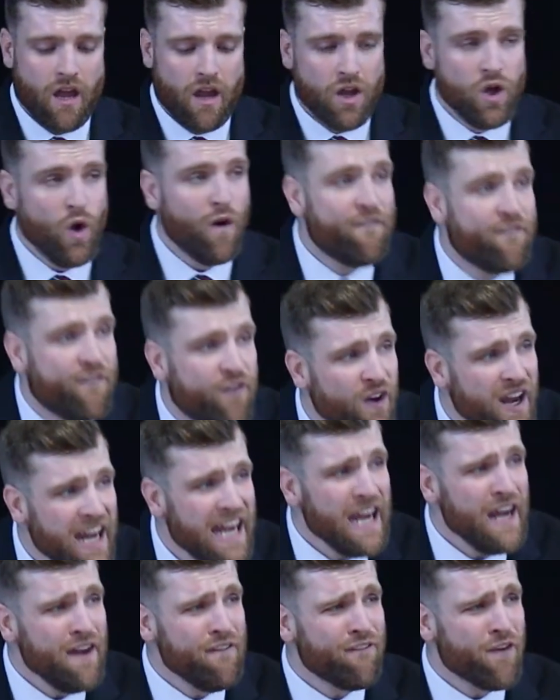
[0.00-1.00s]
You're
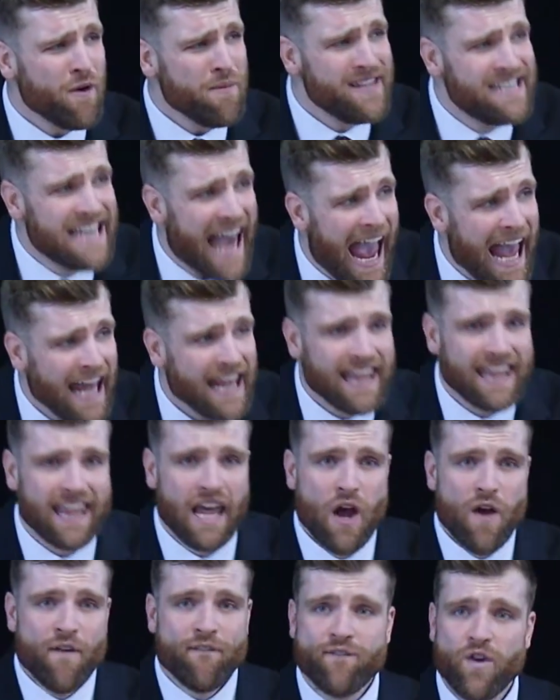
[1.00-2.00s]
free from death,
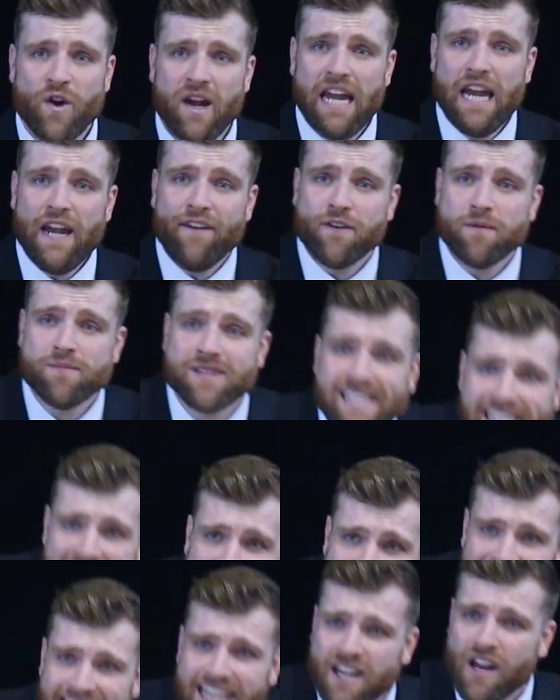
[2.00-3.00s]
free from
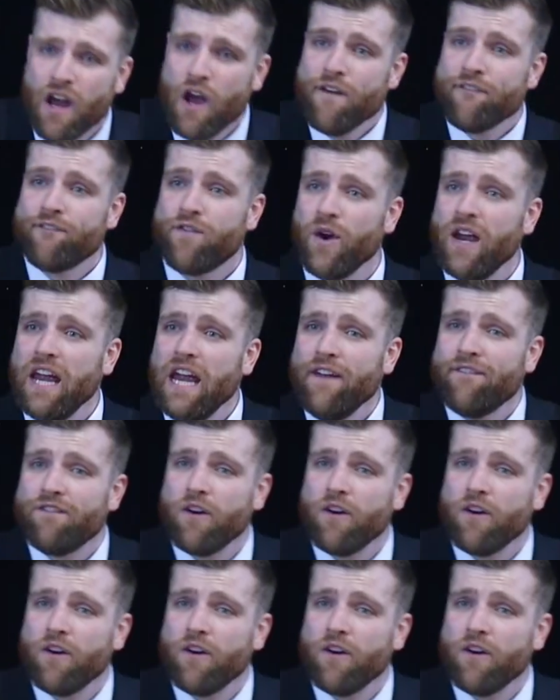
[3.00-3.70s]
Satan, free